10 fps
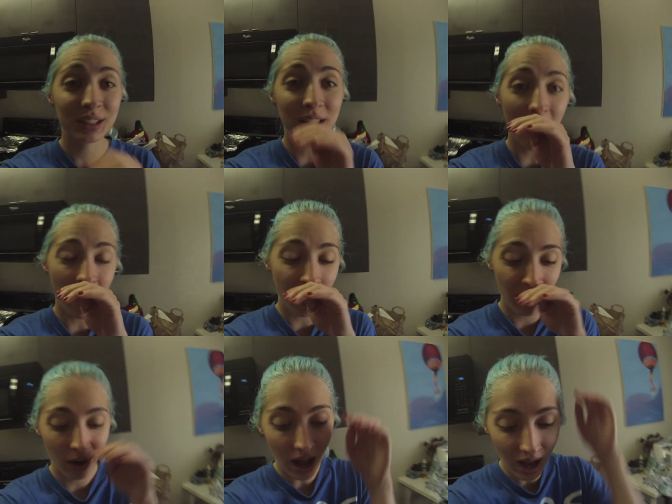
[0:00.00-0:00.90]
So,
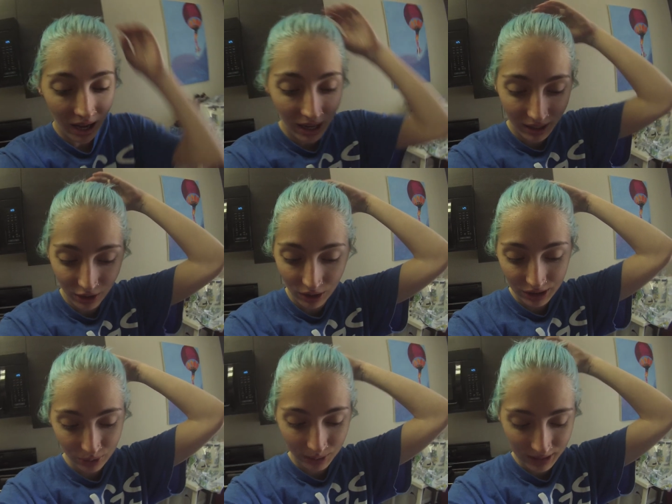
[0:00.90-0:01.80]
uh, Cody
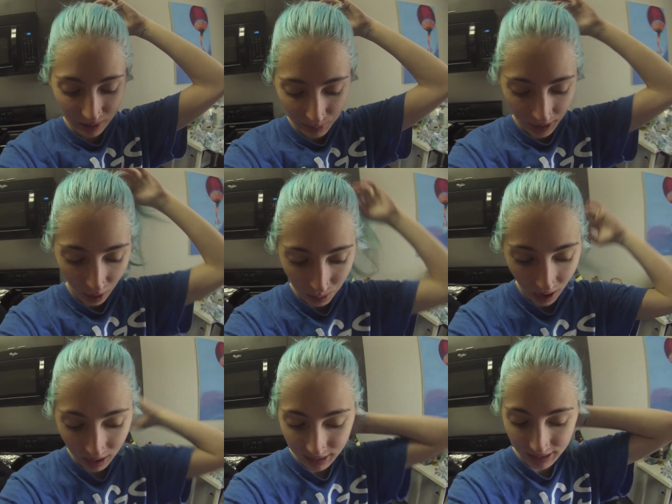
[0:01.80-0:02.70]
just went to the P.O.
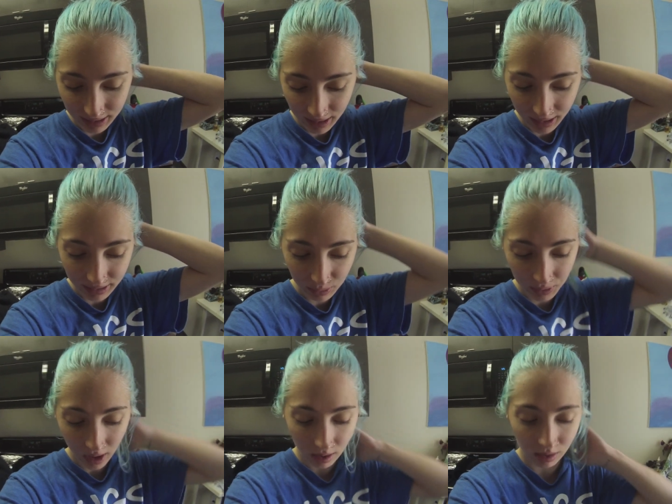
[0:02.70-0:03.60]
box because
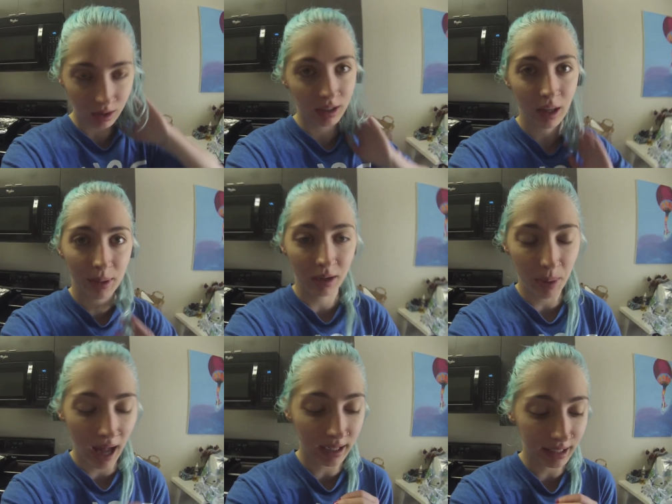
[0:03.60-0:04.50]
we got an alert that we had a
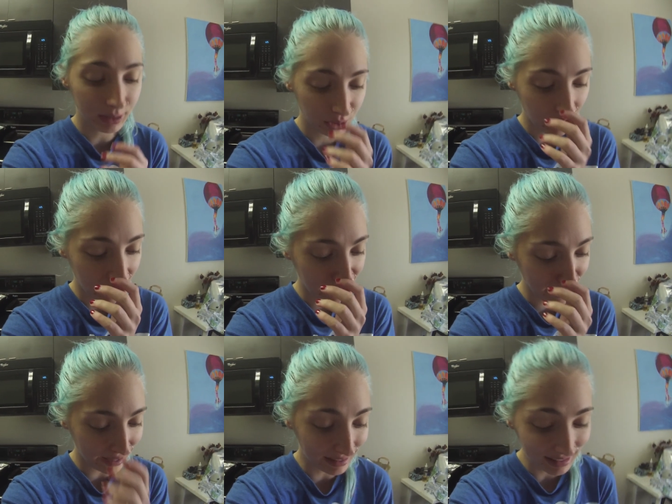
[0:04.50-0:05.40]
package,
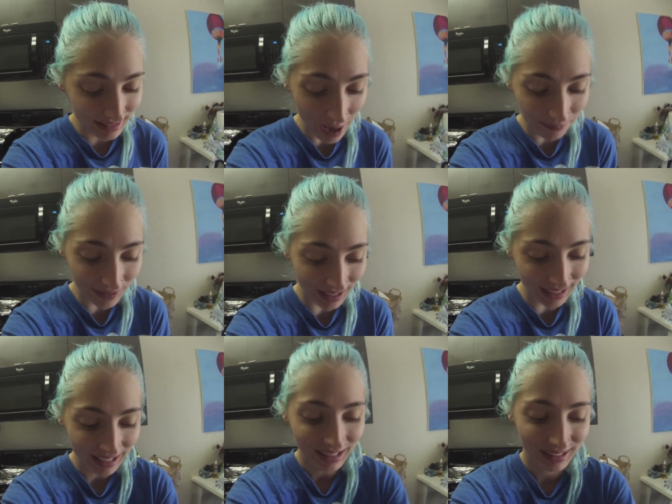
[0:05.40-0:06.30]
and
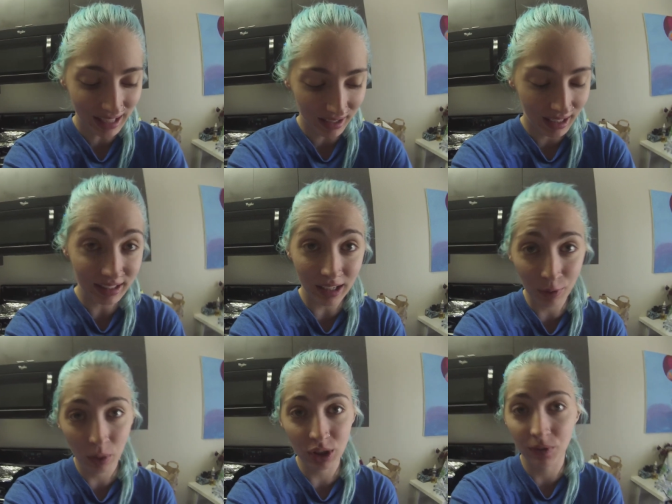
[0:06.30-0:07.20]
Stephanie sent us, if
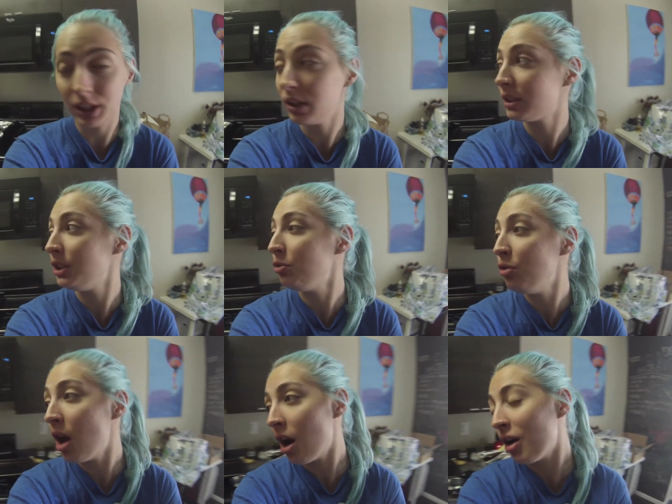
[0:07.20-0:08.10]
you watch our videos and you
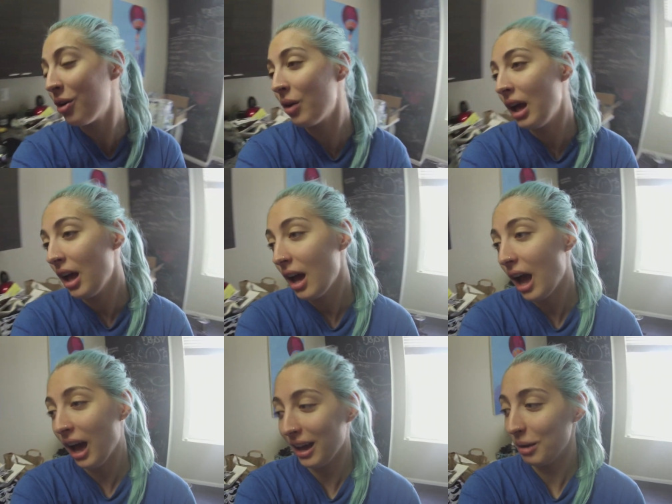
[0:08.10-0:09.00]
know
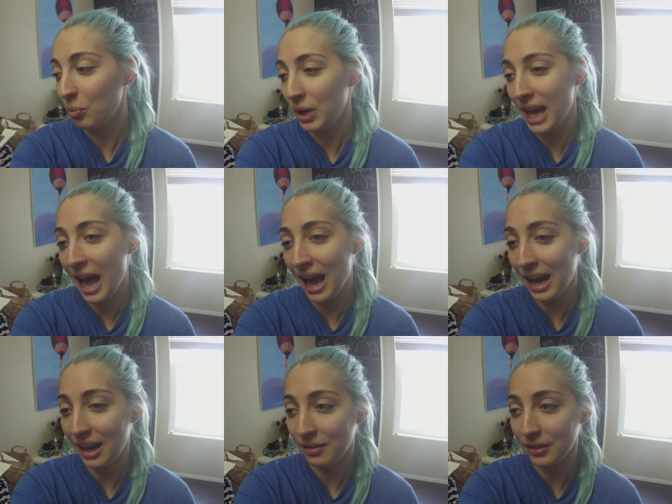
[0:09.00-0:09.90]
um, we
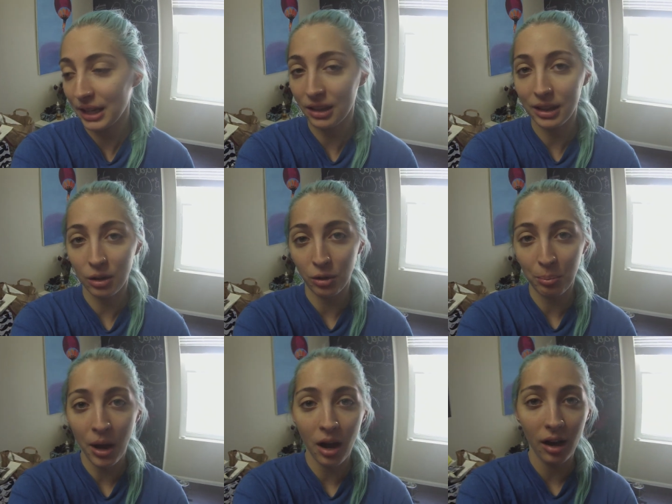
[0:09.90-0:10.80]
have like a little
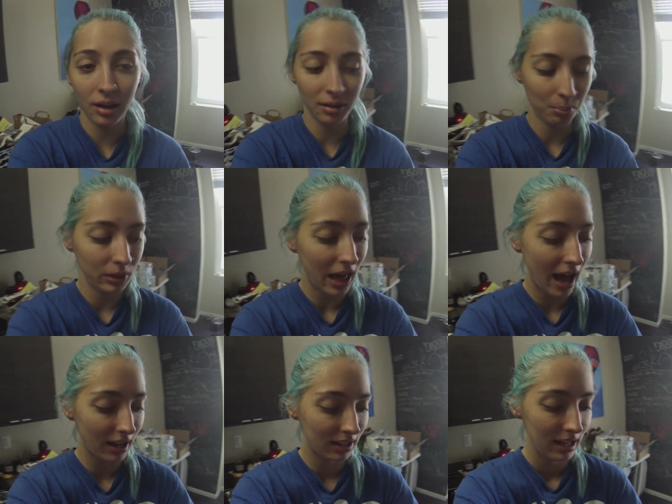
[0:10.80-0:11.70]
pug
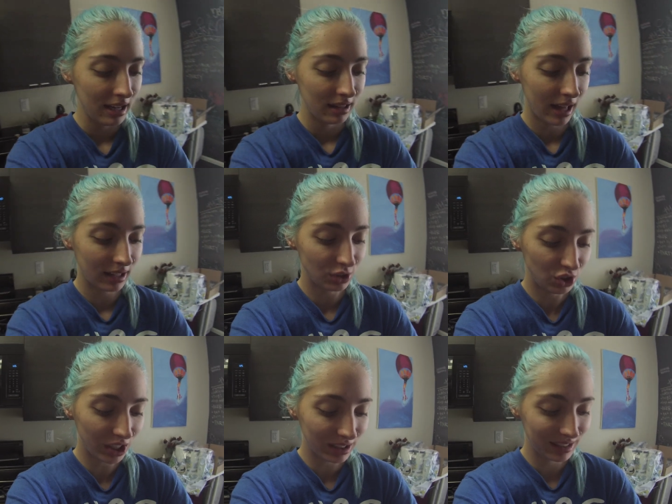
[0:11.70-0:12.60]
plaque that is
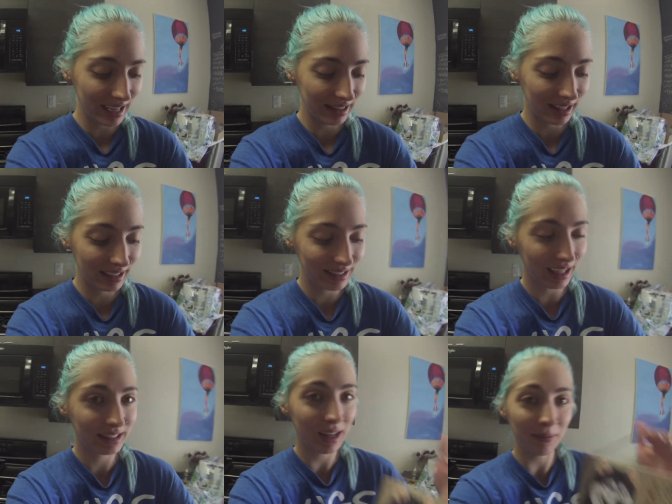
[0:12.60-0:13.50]
just like this,
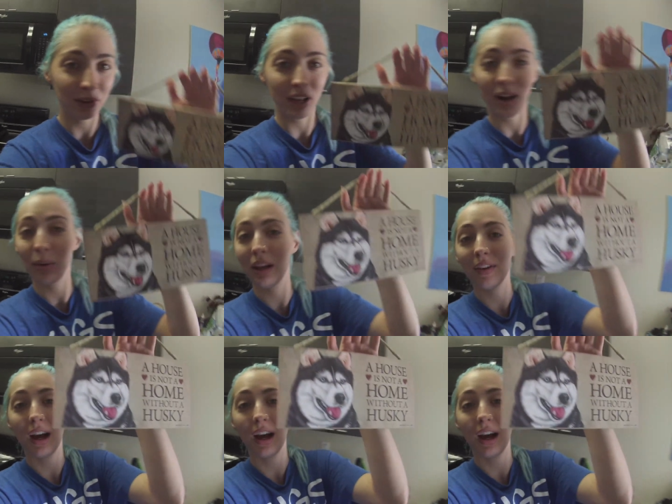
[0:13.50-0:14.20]
except for now we have a